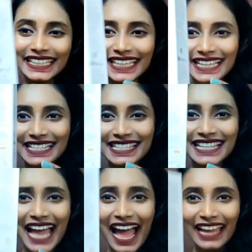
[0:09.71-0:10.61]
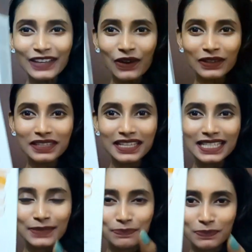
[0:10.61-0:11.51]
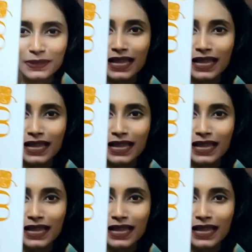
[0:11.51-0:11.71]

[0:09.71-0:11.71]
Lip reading: Yes, I got this